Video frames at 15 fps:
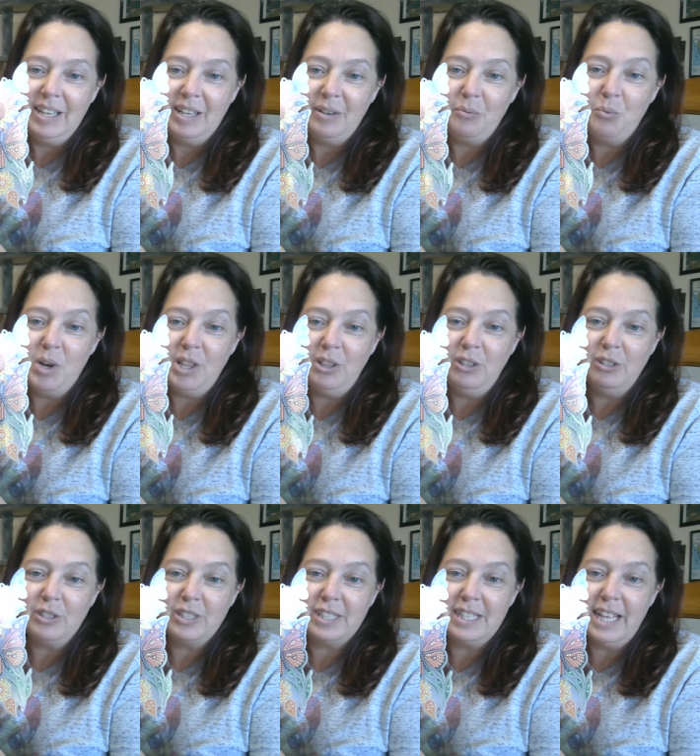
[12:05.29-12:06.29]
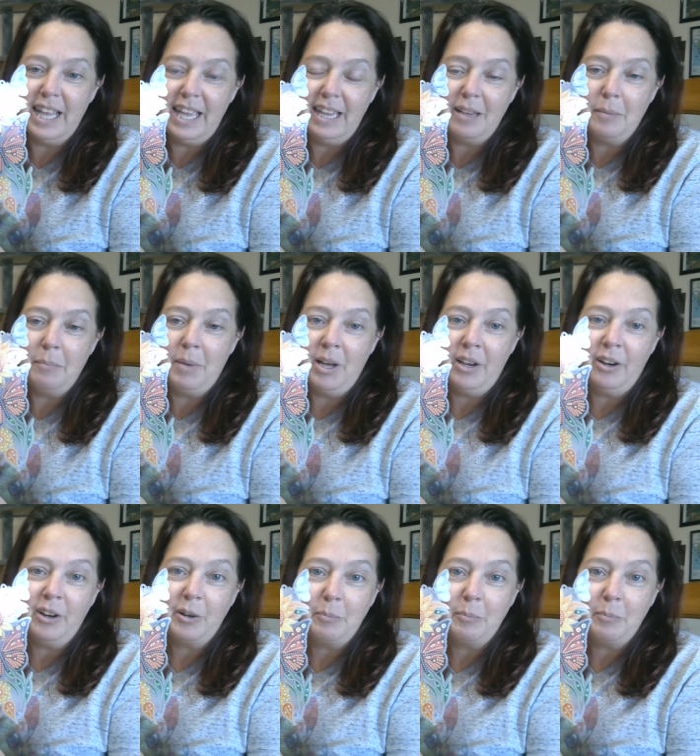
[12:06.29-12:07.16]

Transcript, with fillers: what looks like monarch